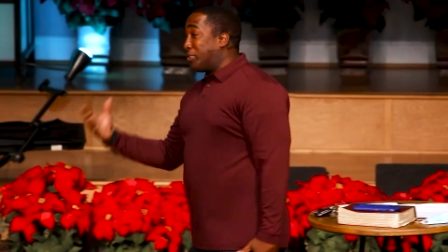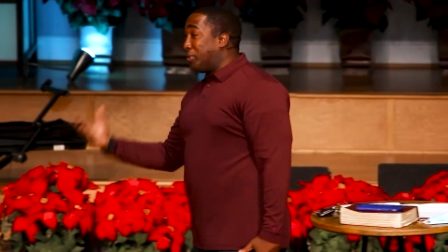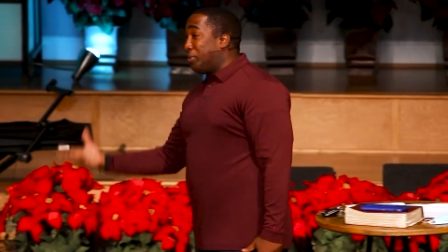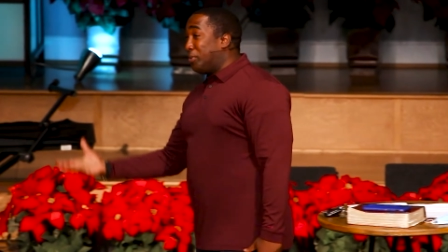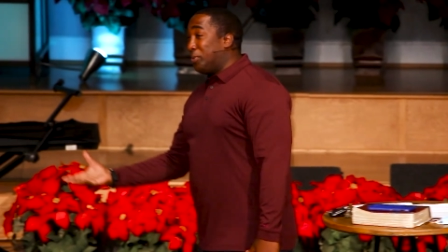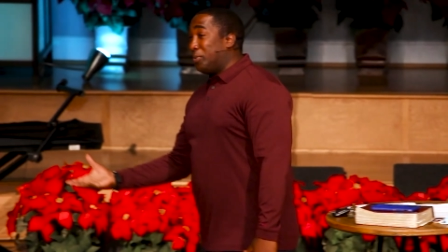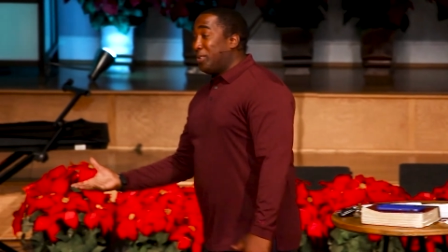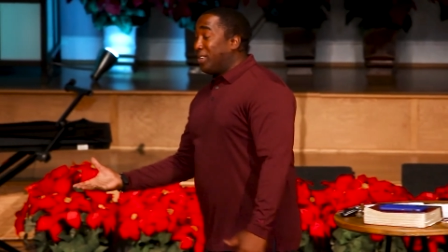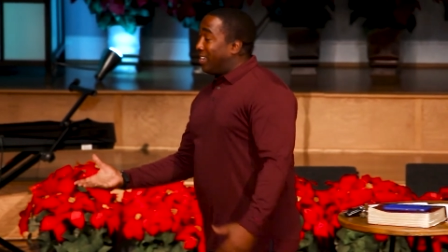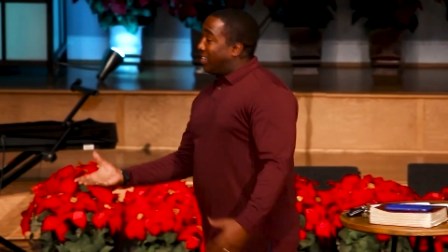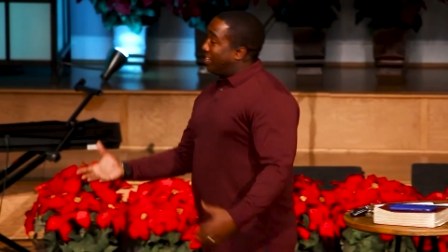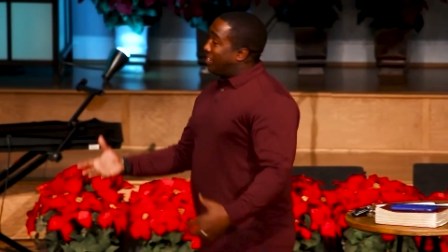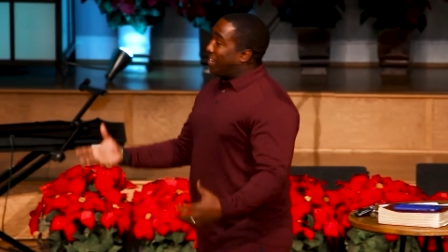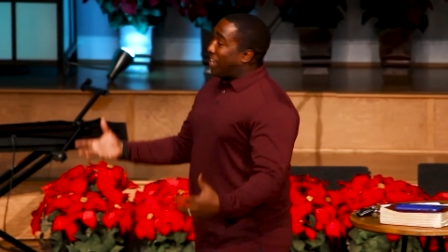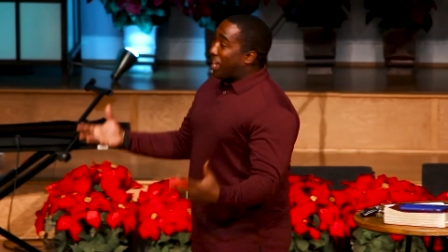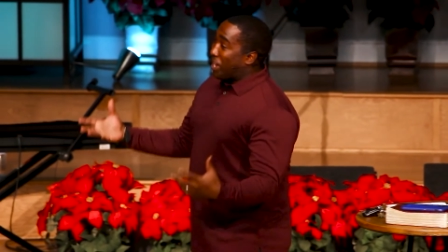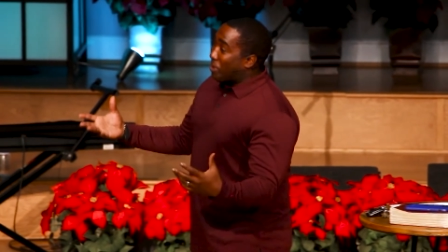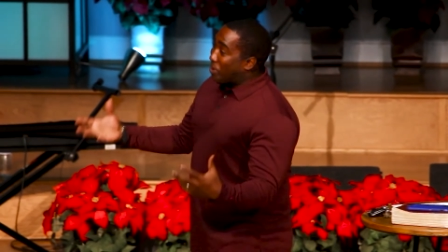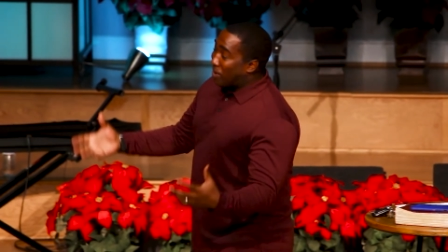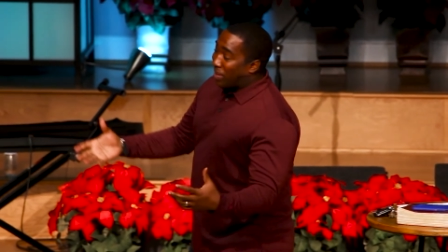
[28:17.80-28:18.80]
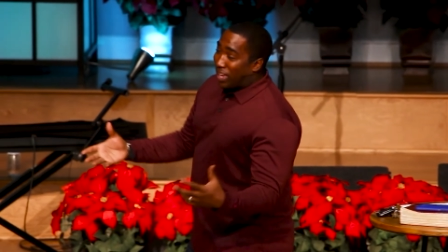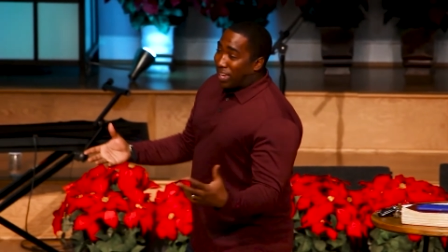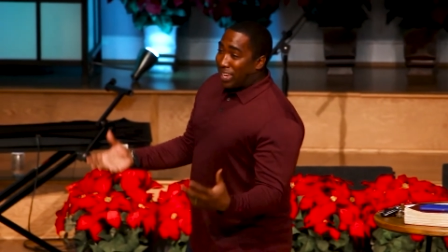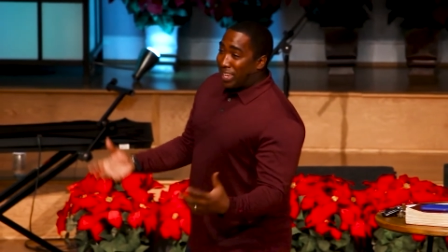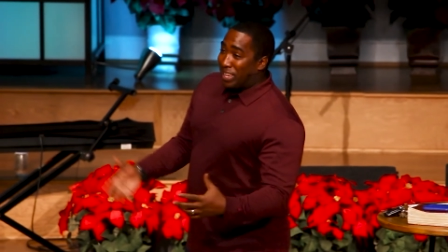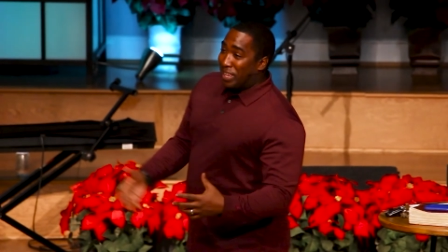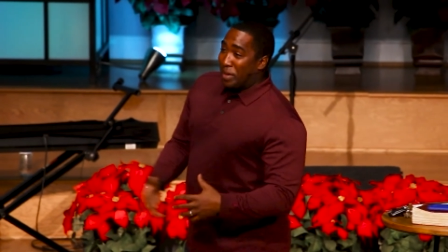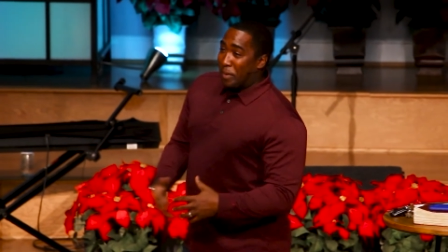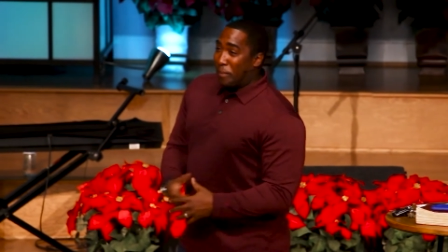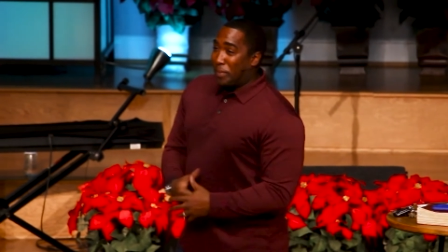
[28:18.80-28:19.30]
two, you're like,
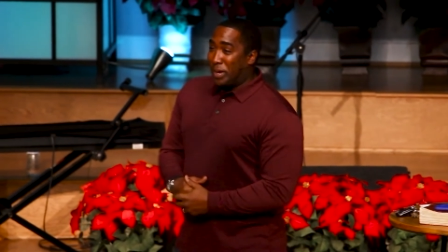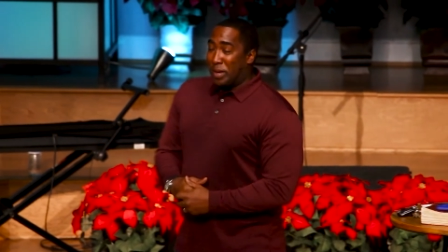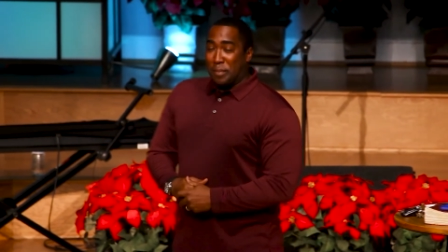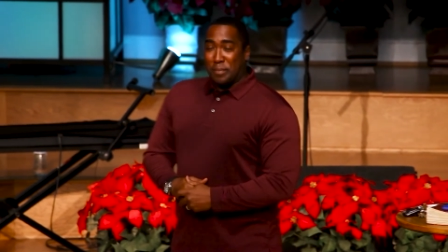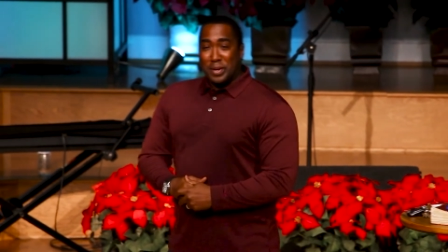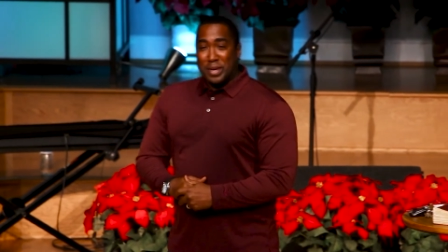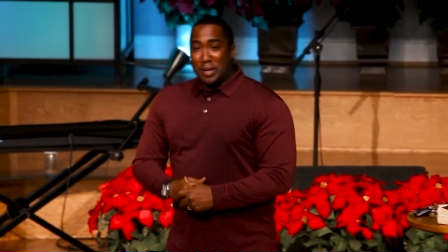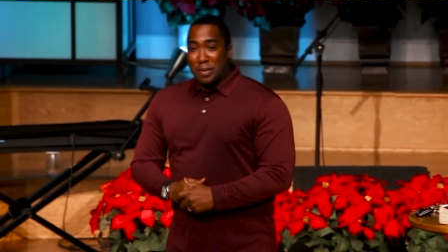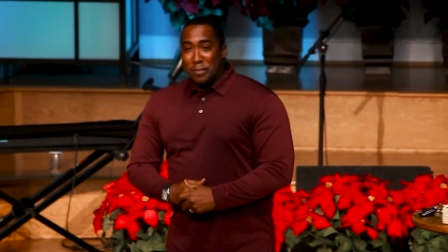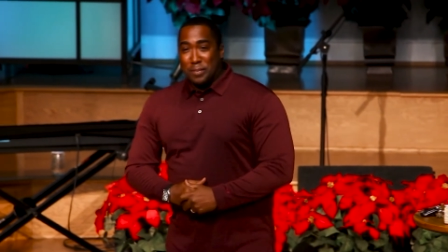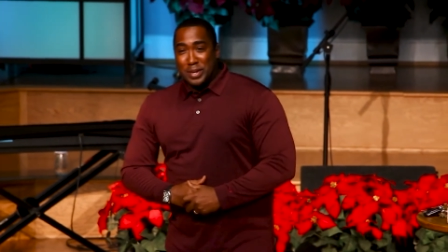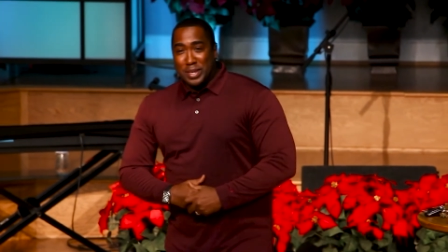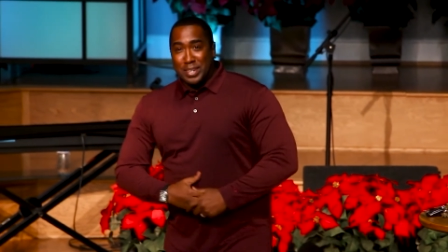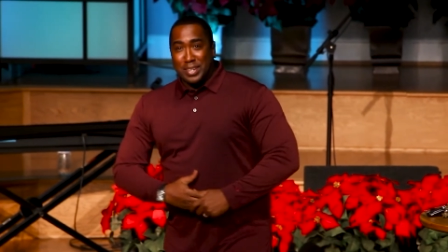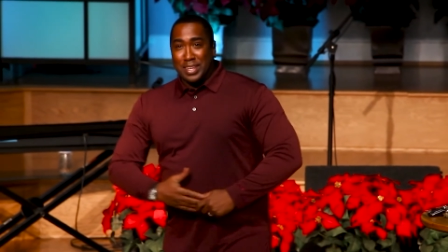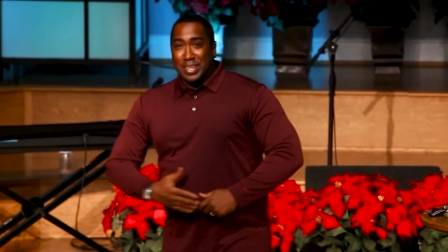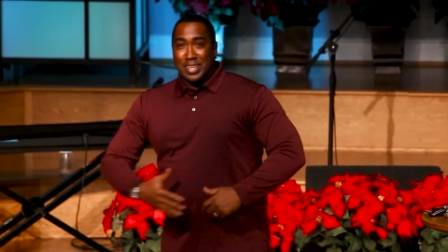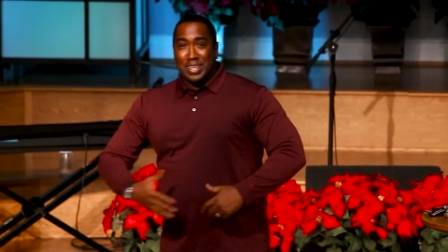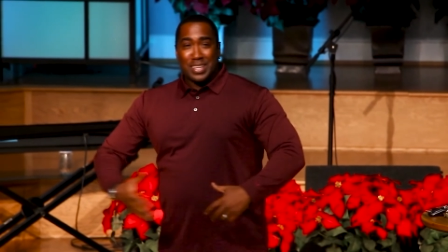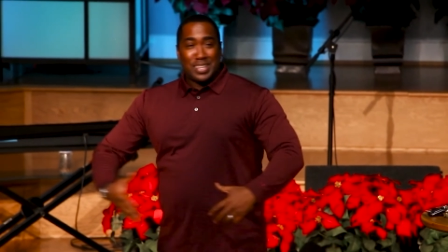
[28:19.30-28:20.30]
okay, but but but